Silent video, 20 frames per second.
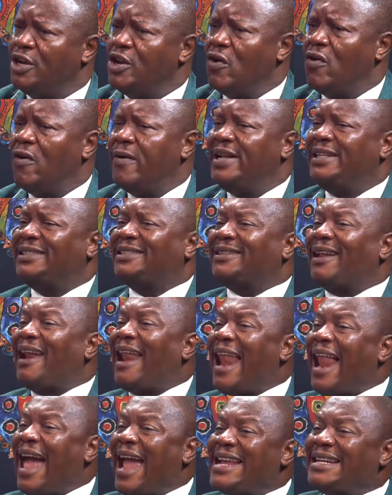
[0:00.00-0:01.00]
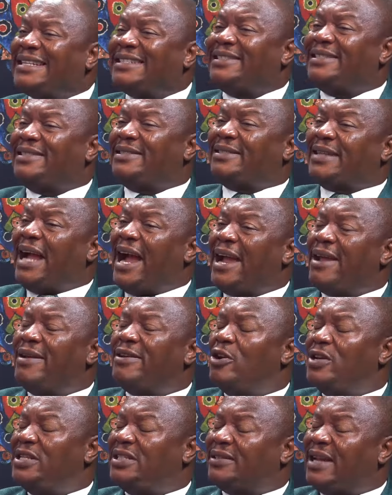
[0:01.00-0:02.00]
The only slight
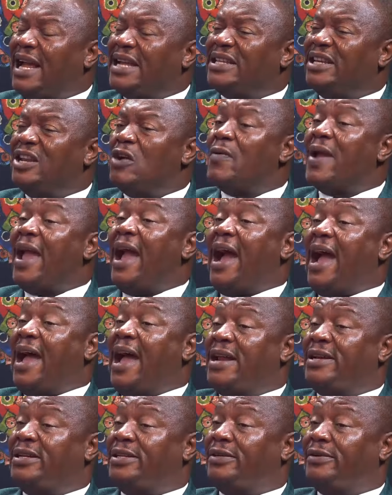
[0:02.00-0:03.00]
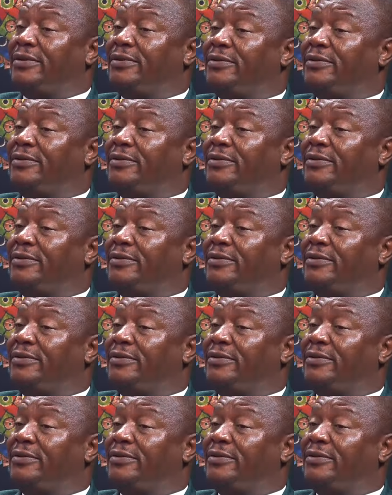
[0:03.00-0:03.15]
delay we had,